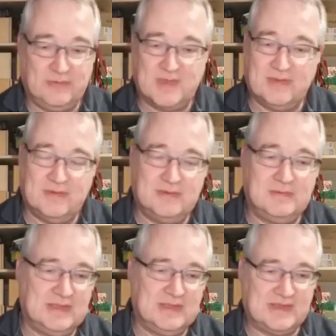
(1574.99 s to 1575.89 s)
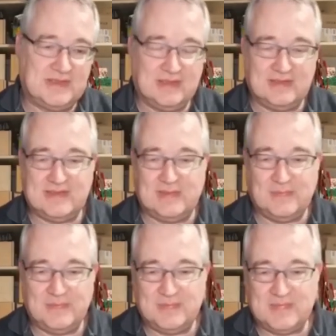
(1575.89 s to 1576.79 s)
so there's still
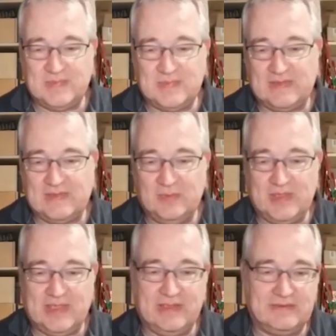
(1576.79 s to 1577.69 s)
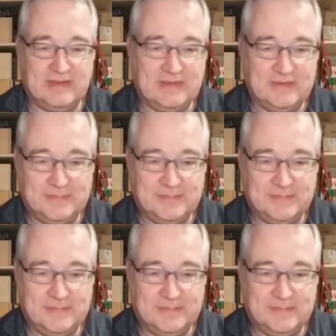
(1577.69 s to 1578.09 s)
some stuff to be ironed out.